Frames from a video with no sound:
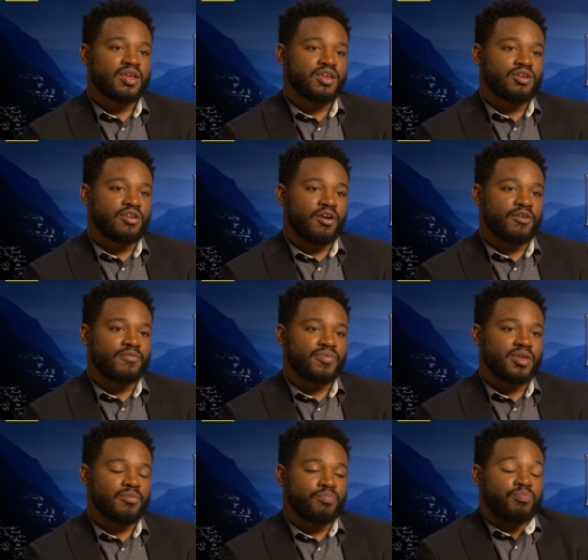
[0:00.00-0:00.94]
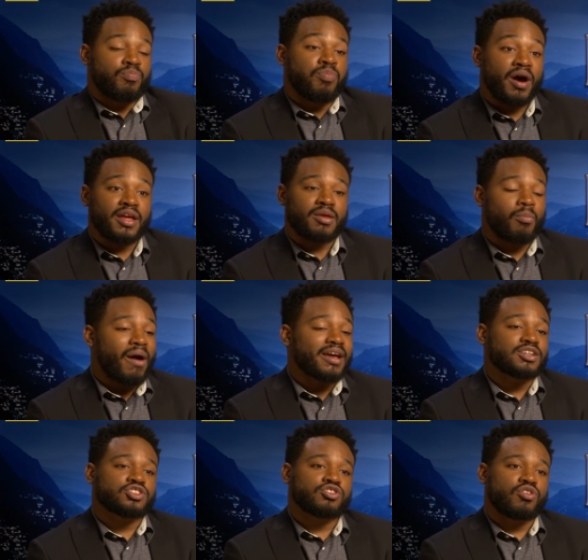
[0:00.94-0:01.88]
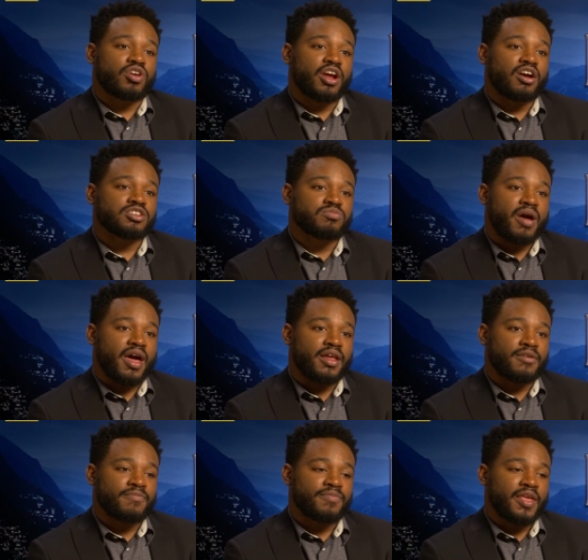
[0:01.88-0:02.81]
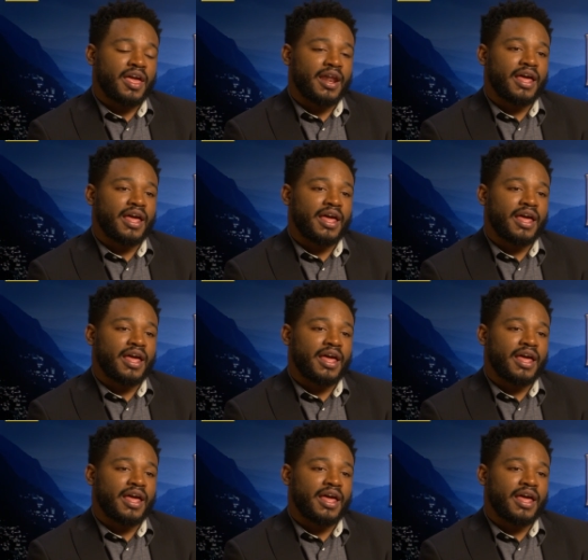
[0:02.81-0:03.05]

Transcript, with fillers: you know. But Mike is so charismatic, yeah.